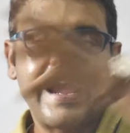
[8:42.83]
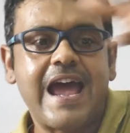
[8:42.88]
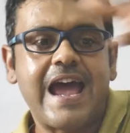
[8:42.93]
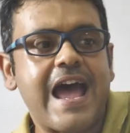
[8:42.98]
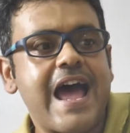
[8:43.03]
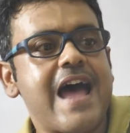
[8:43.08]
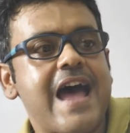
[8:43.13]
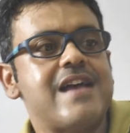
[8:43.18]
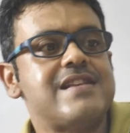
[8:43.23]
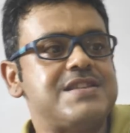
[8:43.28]

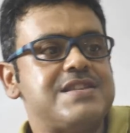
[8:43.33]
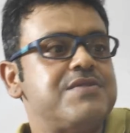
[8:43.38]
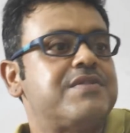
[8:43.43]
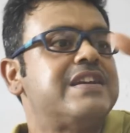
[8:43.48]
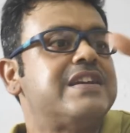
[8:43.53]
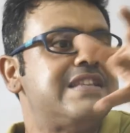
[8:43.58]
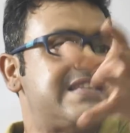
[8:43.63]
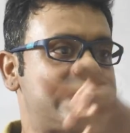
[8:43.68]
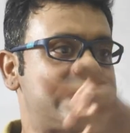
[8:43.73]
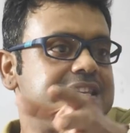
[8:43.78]
As you
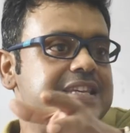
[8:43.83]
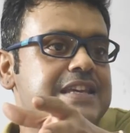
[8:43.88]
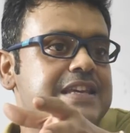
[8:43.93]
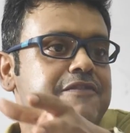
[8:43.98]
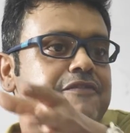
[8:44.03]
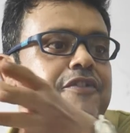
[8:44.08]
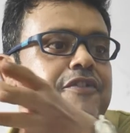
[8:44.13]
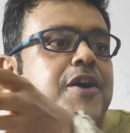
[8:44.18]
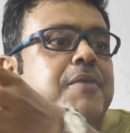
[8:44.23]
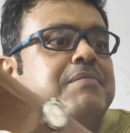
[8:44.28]
can
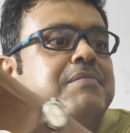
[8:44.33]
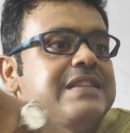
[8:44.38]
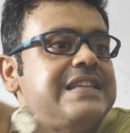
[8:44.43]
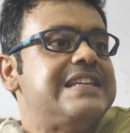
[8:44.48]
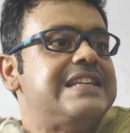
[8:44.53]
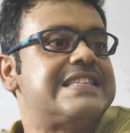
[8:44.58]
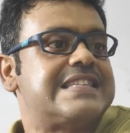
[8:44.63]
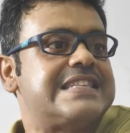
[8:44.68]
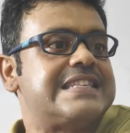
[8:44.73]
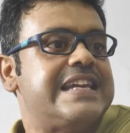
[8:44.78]
see from
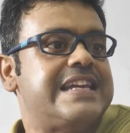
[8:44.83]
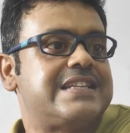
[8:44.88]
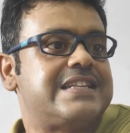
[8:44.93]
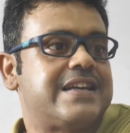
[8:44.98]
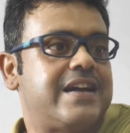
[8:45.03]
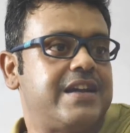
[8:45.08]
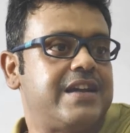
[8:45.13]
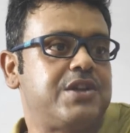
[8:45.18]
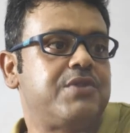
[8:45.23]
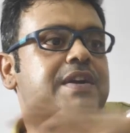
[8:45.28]
this
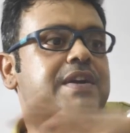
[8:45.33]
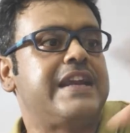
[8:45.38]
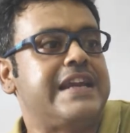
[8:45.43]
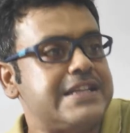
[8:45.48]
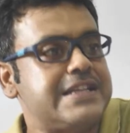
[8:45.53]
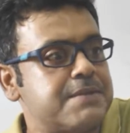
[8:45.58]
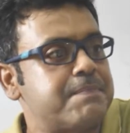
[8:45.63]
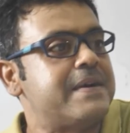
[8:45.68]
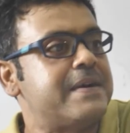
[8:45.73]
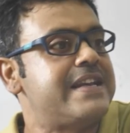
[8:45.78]
data, you are
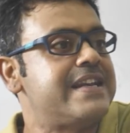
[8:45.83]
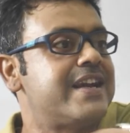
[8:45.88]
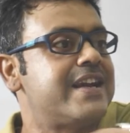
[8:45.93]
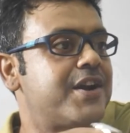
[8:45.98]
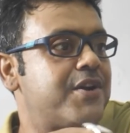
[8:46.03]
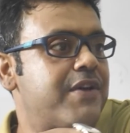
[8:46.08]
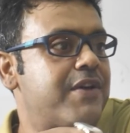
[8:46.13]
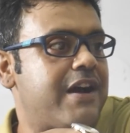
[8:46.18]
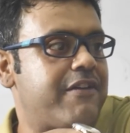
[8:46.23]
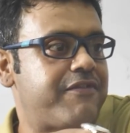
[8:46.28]
interpreting a
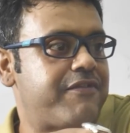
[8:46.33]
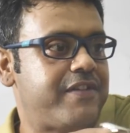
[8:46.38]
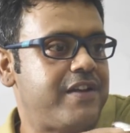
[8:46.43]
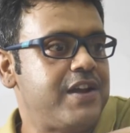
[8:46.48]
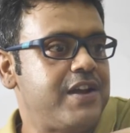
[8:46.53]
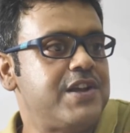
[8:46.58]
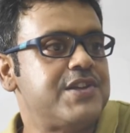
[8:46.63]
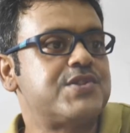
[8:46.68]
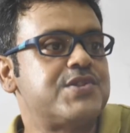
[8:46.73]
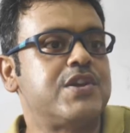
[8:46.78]
graph.
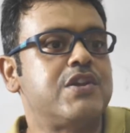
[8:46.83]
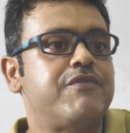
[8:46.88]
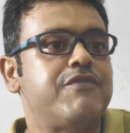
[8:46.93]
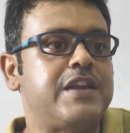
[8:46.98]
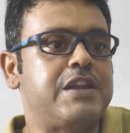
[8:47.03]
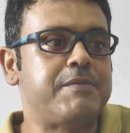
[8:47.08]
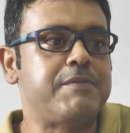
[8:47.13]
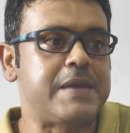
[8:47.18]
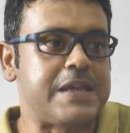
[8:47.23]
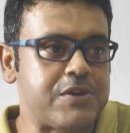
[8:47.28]
So you
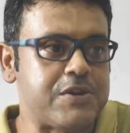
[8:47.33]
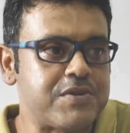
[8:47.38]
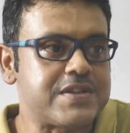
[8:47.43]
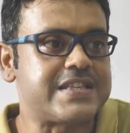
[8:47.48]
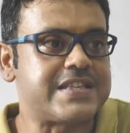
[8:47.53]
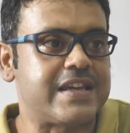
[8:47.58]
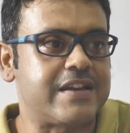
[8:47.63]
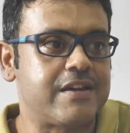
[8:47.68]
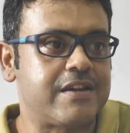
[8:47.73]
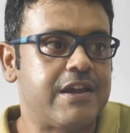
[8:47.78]
will be
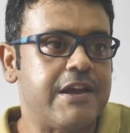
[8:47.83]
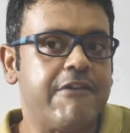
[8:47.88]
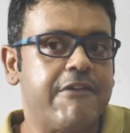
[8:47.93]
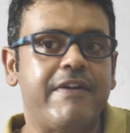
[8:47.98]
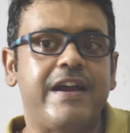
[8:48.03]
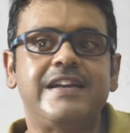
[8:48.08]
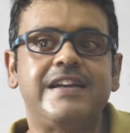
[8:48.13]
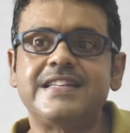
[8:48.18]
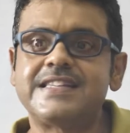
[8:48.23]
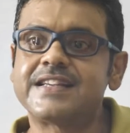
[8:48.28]
using
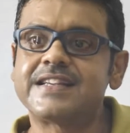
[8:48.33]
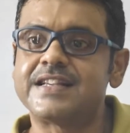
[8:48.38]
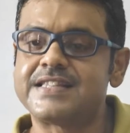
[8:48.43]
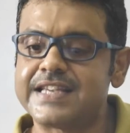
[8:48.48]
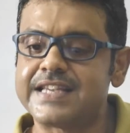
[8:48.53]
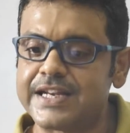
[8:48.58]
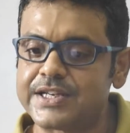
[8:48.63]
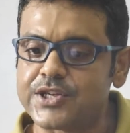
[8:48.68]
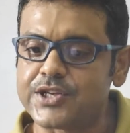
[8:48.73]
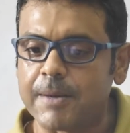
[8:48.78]
while
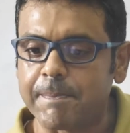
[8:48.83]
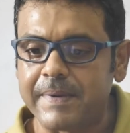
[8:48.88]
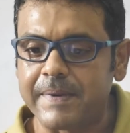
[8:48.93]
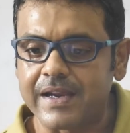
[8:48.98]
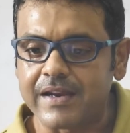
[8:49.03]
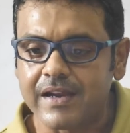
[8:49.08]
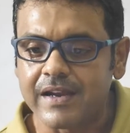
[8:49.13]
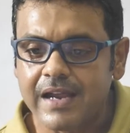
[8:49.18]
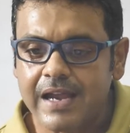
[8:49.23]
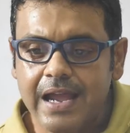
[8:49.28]
discussing a
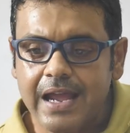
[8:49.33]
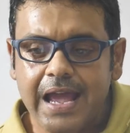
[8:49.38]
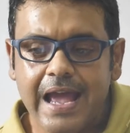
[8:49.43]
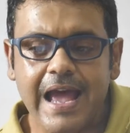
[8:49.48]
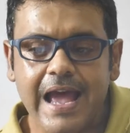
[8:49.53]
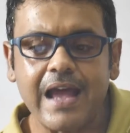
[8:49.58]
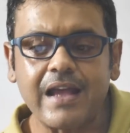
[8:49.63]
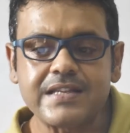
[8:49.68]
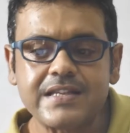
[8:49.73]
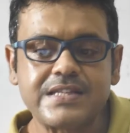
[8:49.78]
topic
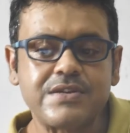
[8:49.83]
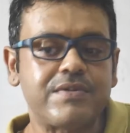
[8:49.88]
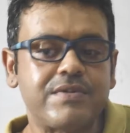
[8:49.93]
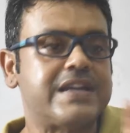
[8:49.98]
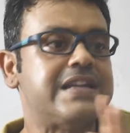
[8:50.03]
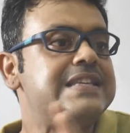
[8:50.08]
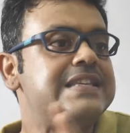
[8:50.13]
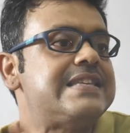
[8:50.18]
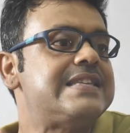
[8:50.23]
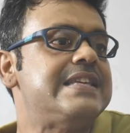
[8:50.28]
as you
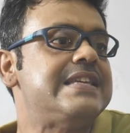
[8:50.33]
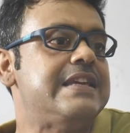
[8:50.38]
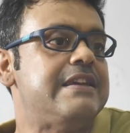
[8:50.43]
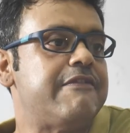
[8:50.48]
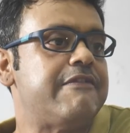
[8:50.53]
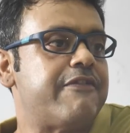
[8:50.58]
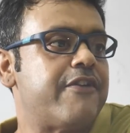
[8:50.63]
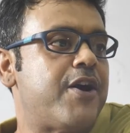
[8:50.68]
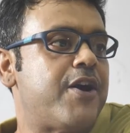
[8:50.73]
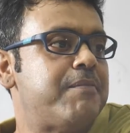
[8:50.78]
can see
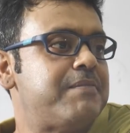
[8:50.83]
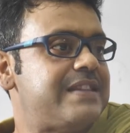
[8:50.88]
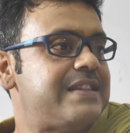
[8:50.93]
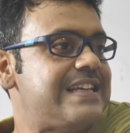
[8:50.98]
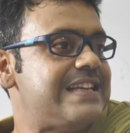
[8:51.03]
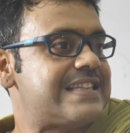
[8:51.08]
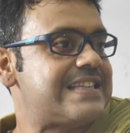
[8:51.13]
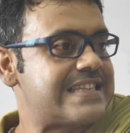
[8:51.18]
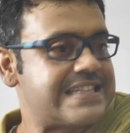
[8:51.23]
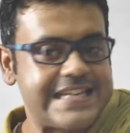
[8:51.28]
from
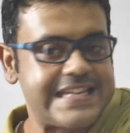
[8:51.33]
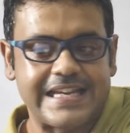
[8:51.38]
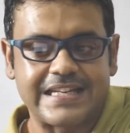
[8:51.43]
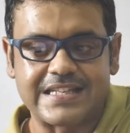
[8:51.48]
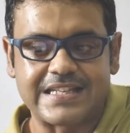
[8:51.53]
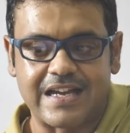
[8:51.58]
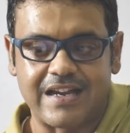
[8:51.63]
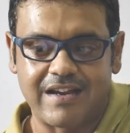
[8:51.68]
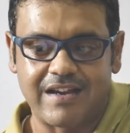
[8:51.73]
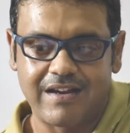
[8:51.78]
this
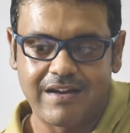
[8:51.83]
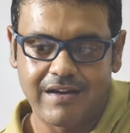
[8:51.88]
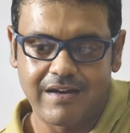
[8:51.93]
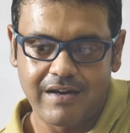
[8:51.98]
data.